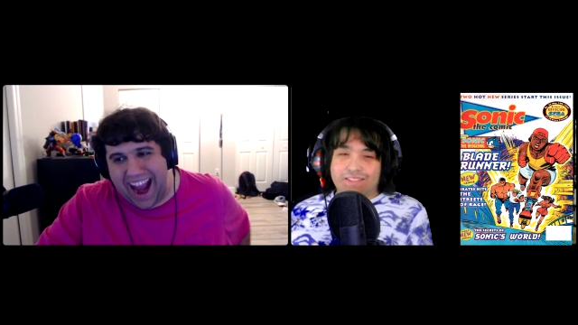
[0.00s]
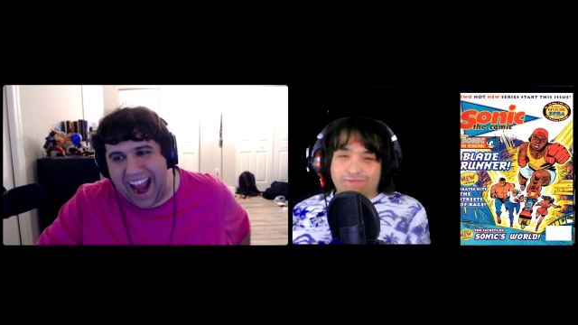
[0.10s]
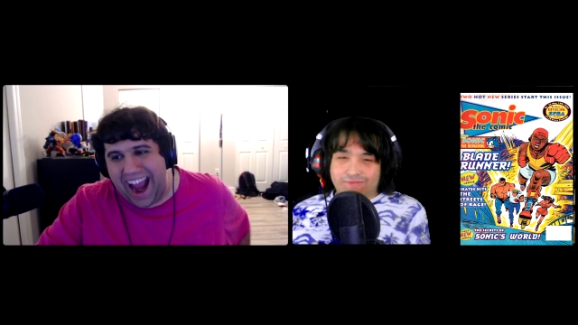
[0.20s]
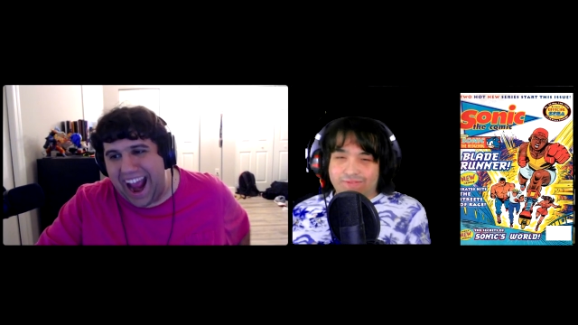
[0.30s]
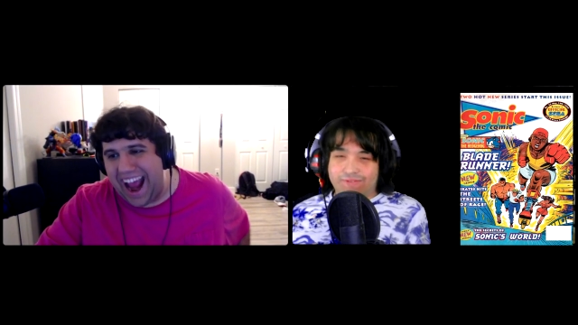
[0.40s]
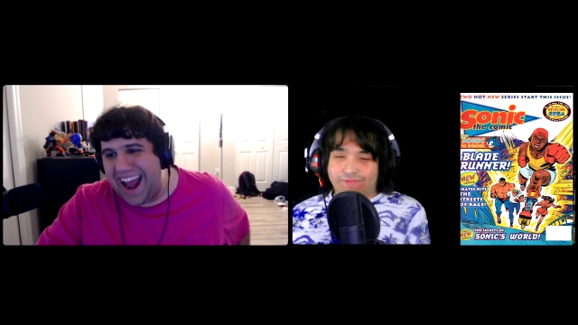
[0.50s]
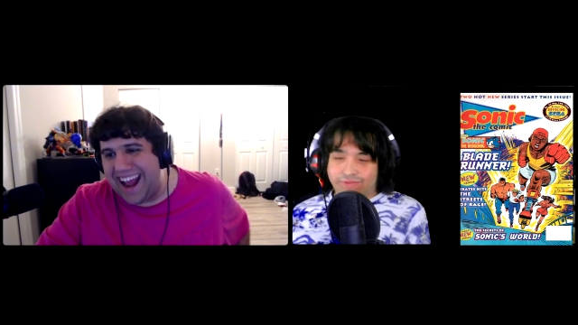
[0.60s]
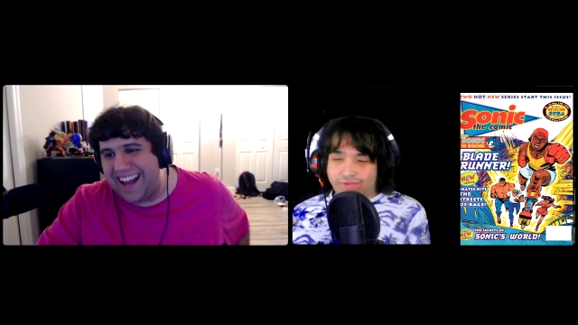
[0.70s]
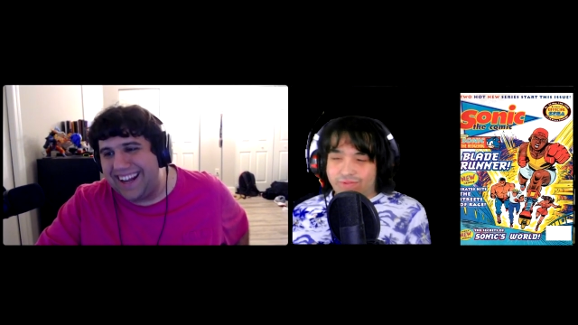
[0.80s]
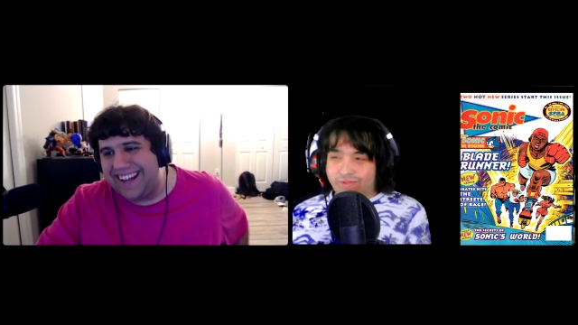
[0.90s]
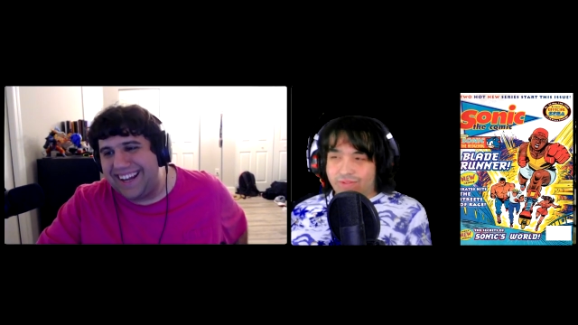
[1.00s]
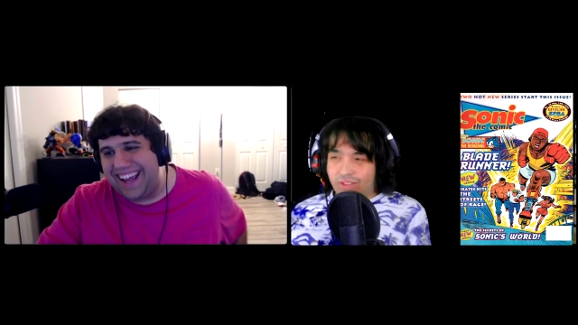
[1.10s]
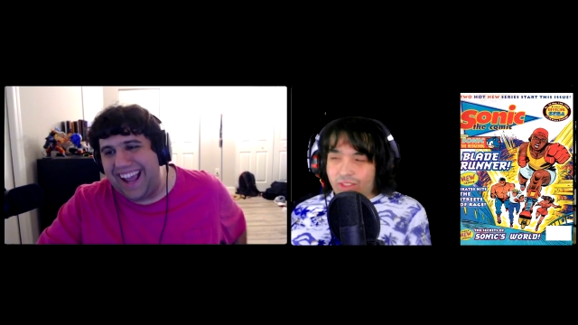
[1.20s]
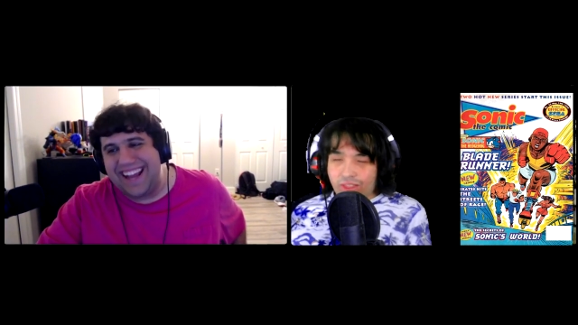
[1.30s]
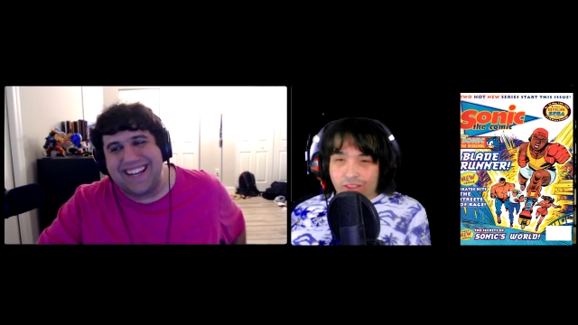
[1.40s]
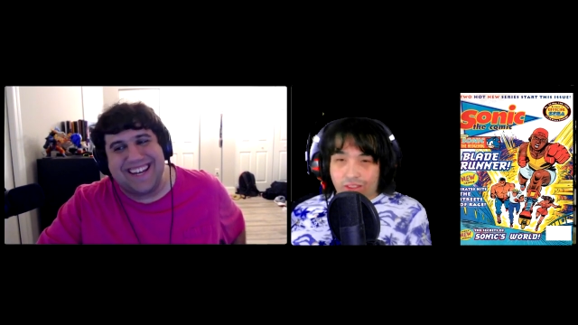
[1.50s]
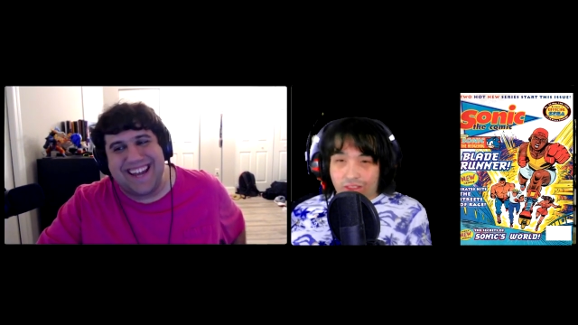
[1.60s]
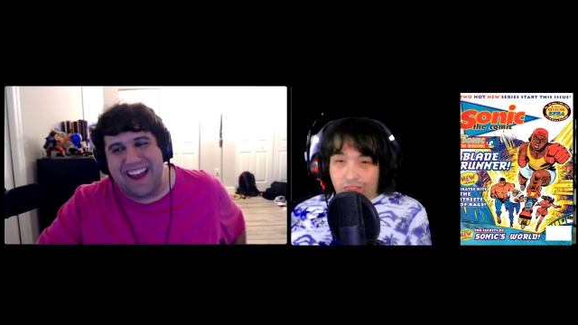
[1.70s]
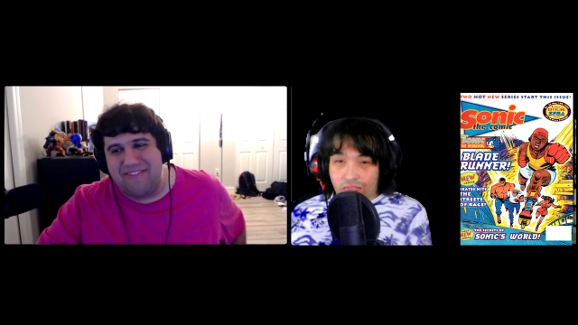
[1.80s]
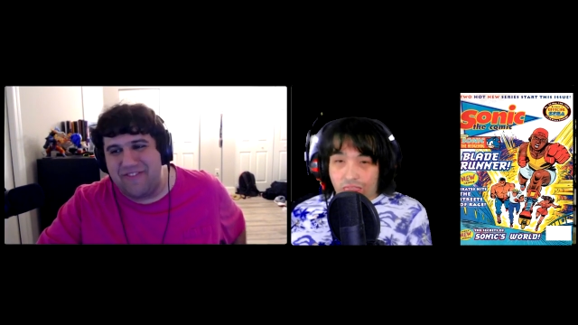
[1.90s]
Speaker 1: Mm-hmm. And it
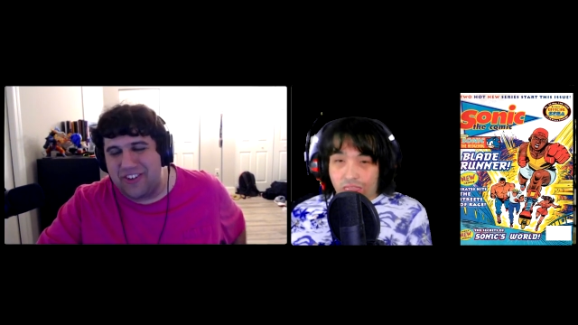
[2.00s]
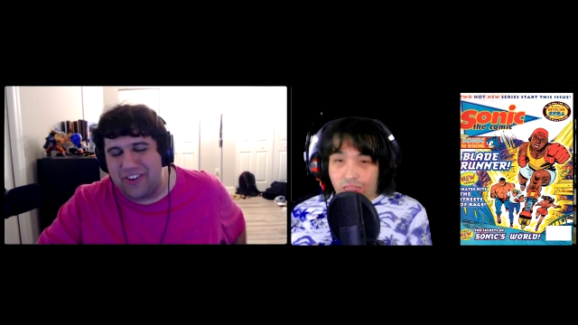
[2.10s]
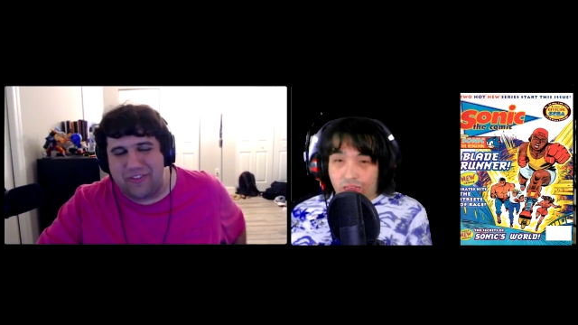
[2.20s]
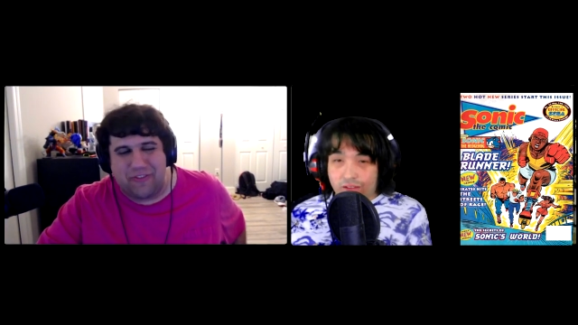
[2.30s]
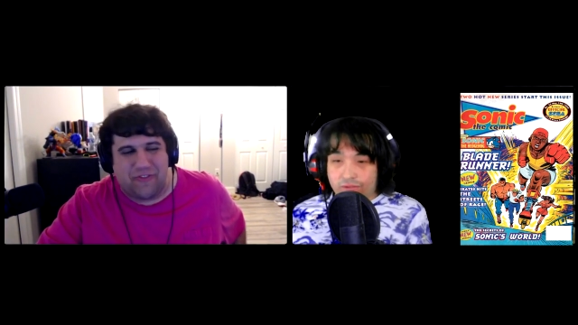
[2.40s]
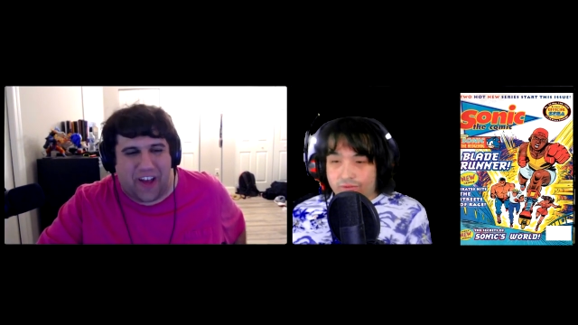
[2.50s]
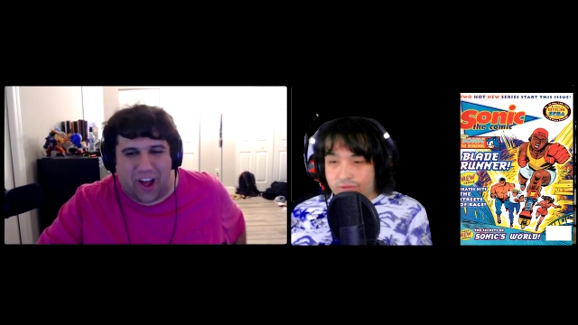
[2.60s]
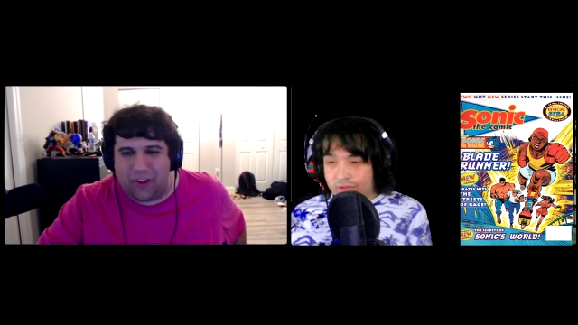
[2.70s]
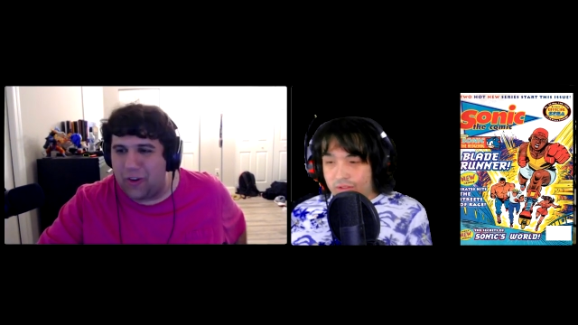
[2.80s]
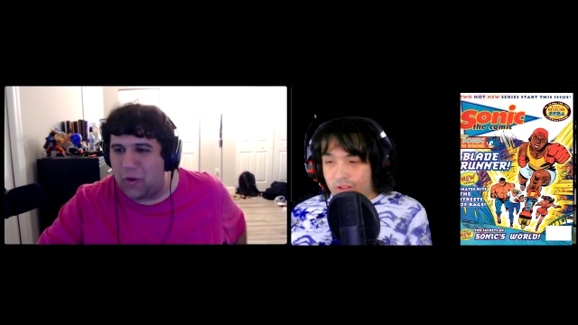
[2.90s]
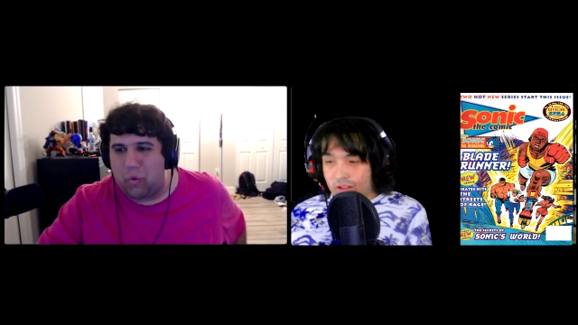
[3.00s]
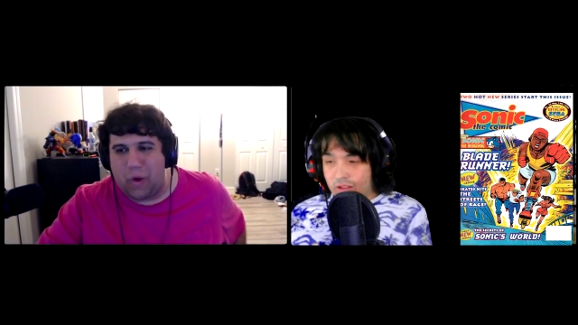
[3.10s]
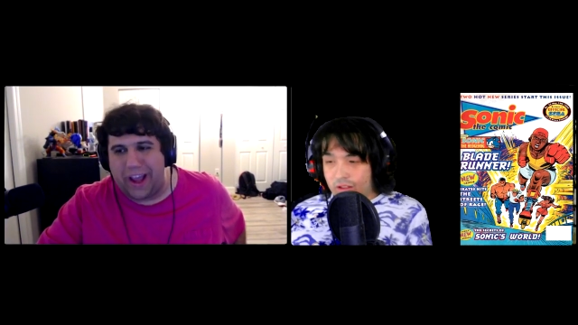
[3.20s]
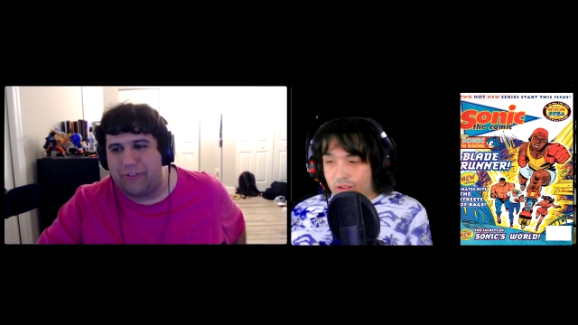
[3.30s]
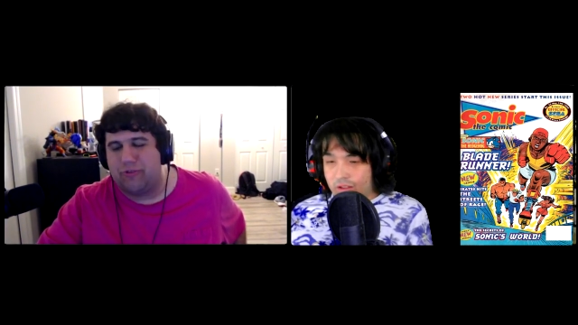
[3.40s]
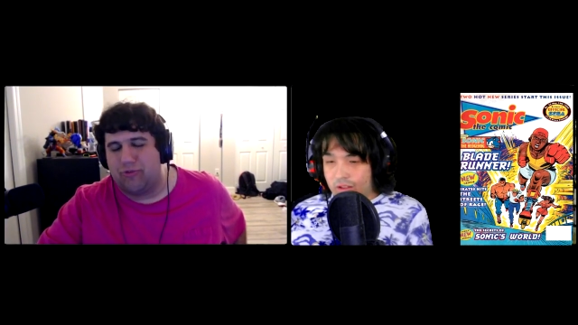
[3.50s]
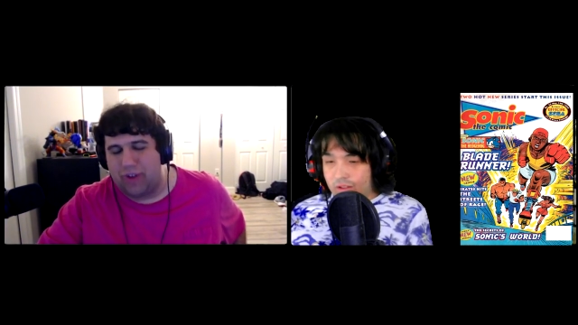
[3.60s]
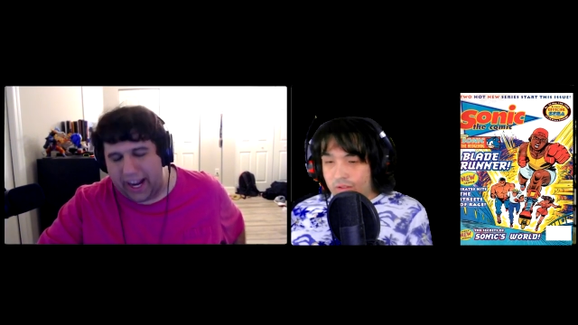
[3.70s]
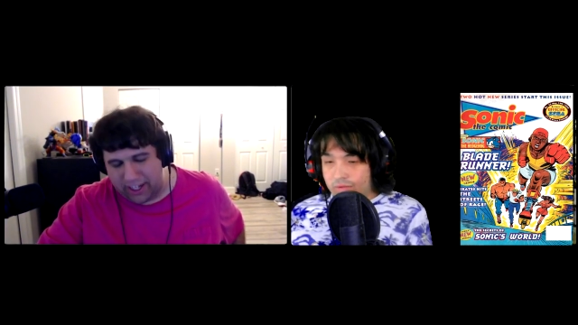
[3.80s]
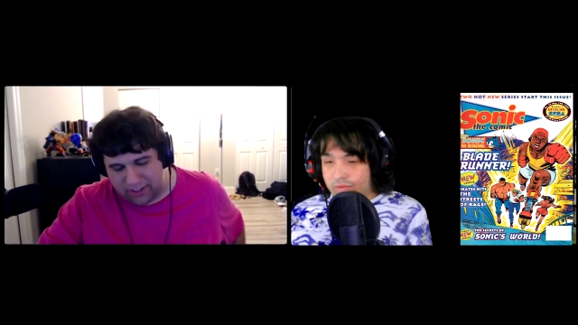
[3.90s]
never felt quite
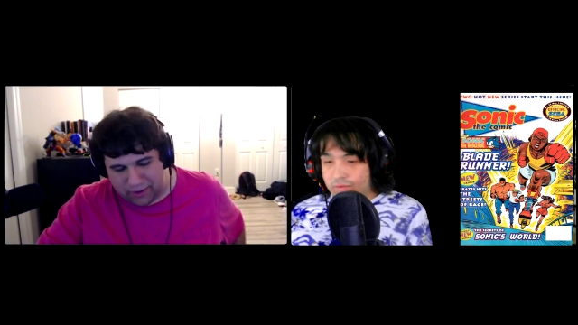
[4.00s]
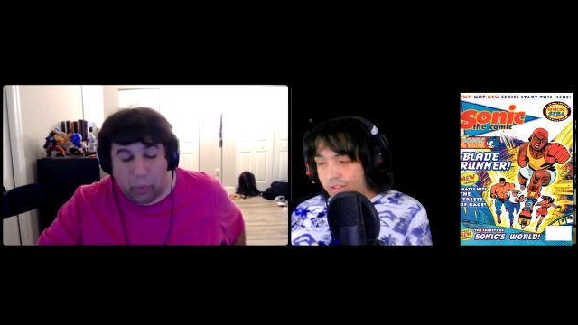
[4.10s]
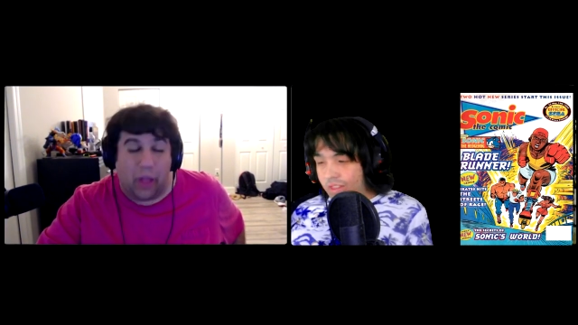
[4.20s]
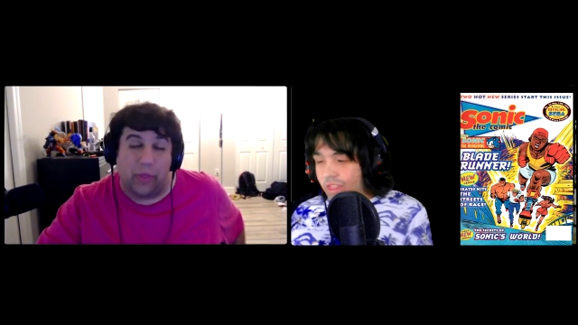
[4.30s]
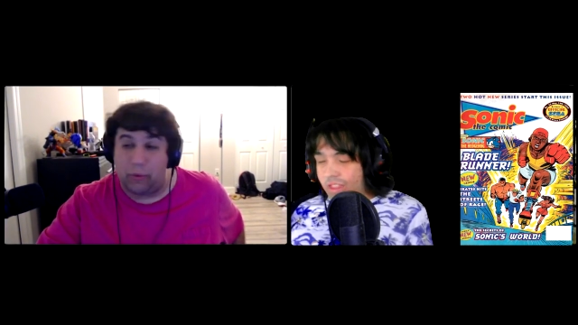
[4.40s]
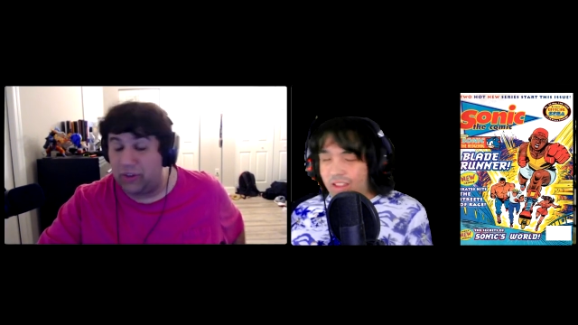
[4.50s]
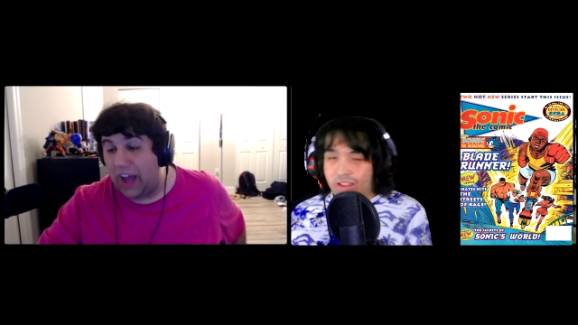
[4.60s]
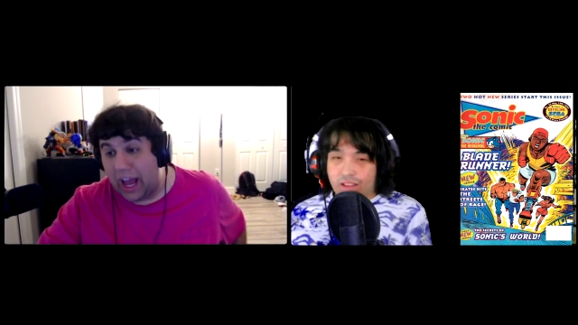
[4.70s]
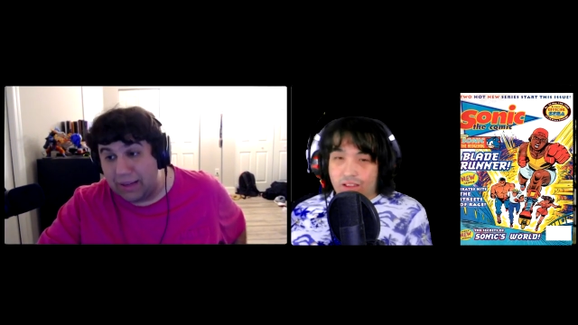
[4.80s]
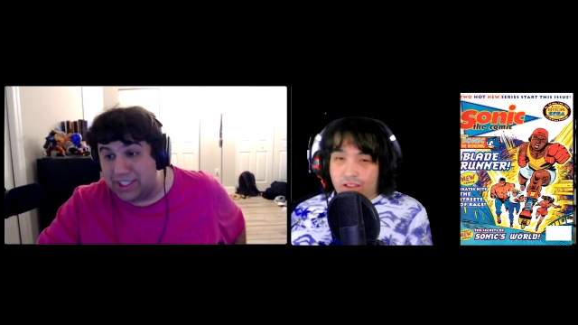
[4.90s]
right. There were times